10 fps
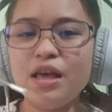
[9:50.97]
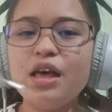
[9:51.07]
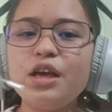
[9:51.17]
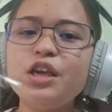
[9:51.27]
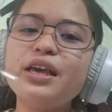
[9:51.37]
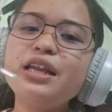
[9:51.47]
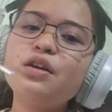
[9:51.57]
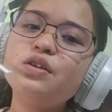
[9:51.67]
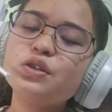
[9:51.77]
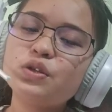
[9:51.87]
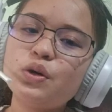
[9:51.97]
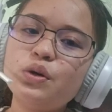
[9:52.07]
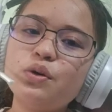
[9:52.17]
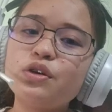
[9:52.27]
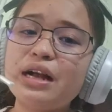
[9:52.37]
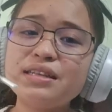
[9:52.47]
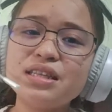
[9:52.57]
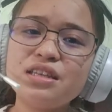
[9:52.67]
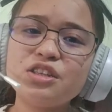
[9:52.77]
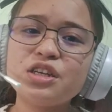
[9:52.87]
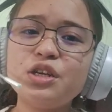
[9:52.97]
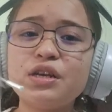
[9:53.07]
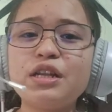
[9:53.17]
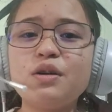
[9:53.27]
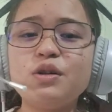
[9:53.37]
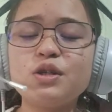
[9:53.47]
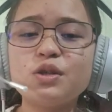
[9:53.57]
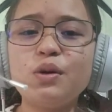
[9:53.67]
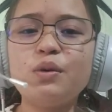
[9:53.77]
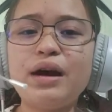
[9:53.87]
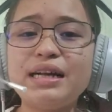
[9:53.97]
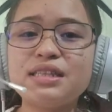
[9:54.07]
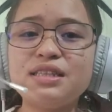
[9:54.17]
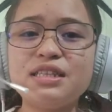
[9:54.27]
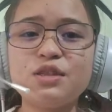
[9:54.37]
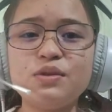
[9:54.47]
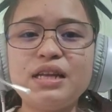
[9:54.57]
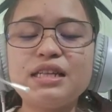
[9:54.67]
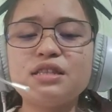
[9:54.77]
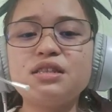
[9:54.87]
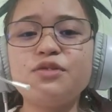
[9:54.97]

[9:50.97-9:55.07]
You can also, or as a teacher, you can also ask the students,